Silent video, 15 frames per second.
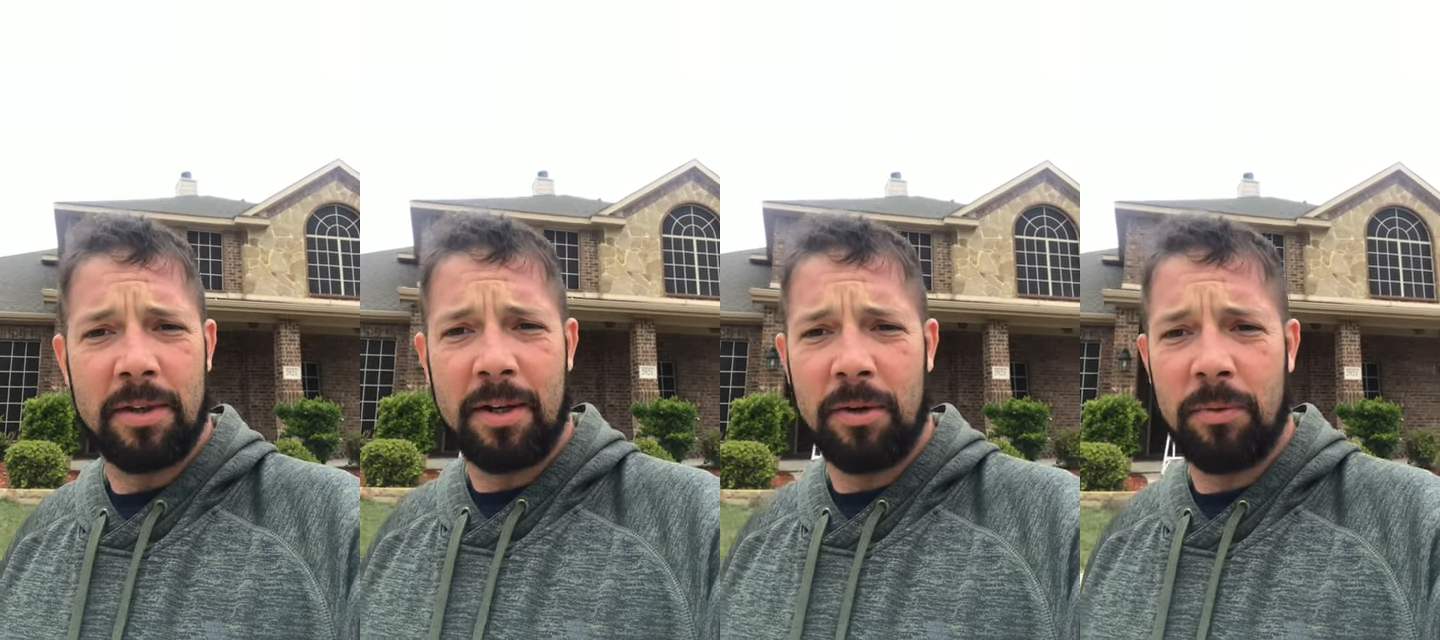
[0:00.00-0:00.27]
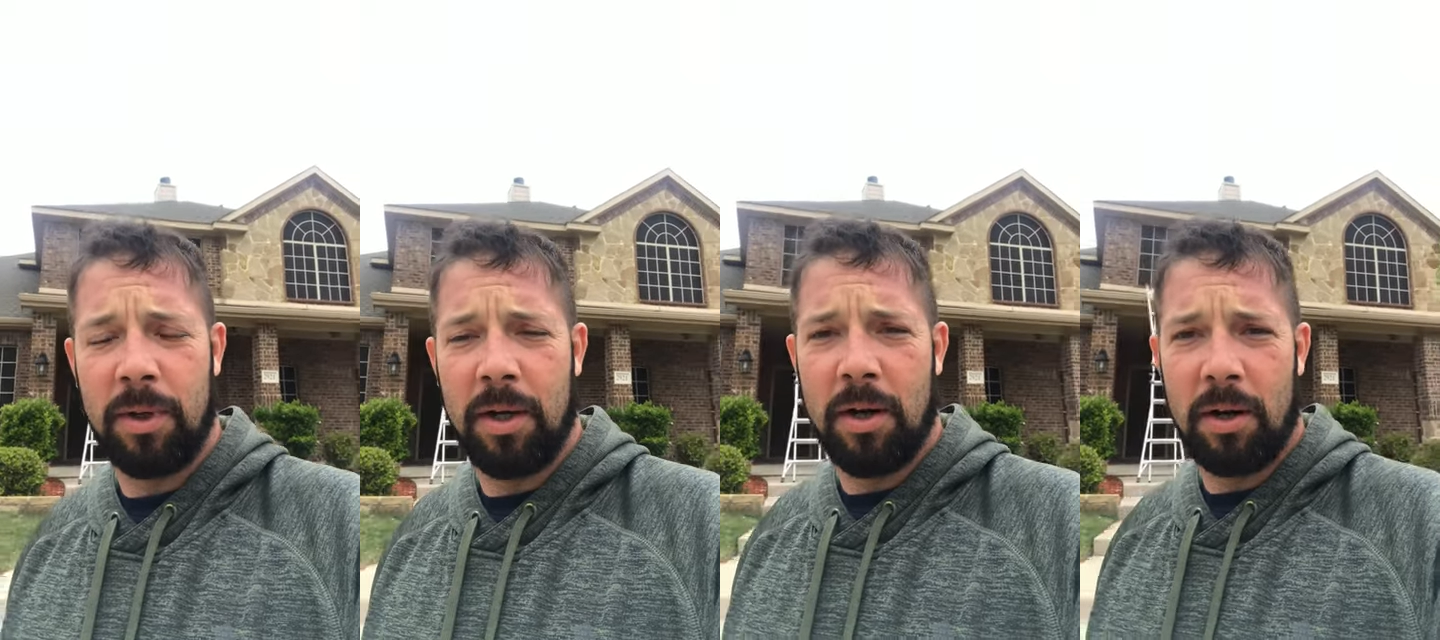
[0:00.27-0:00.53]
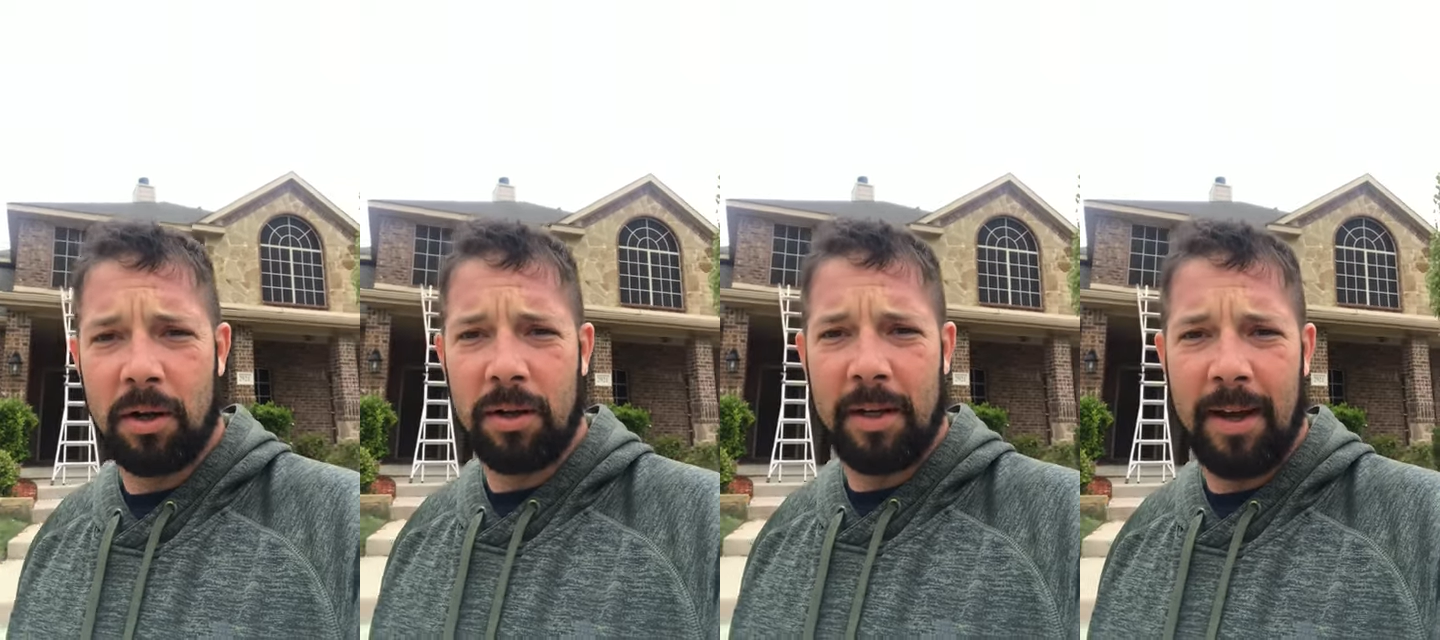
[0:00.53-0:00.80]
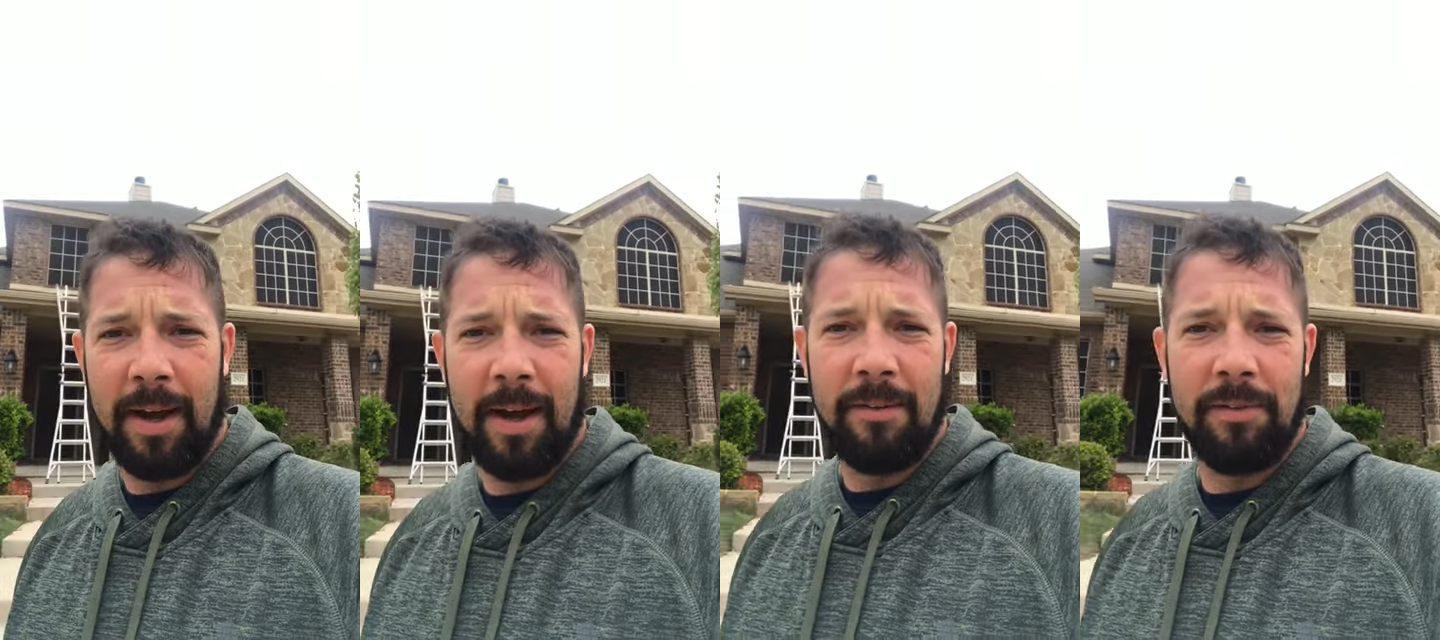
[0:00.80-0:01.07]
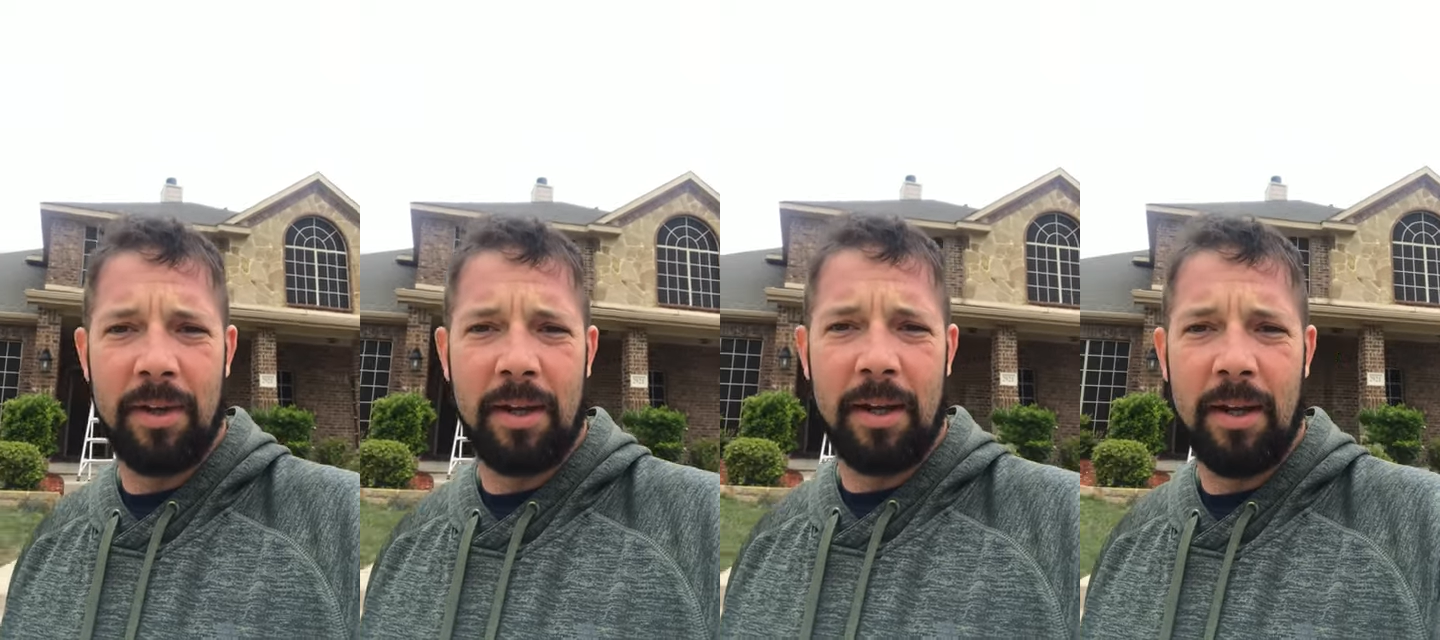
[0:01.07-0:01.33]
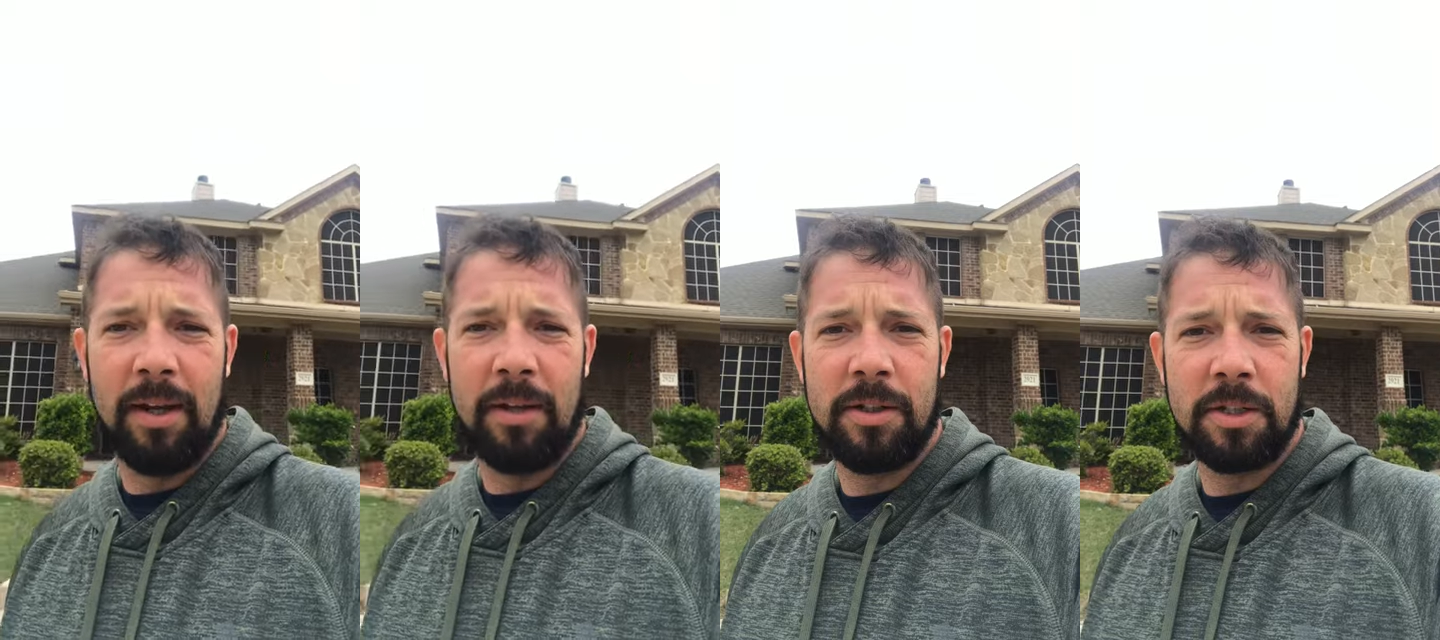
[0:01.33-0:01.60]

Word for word: think we are gonna have any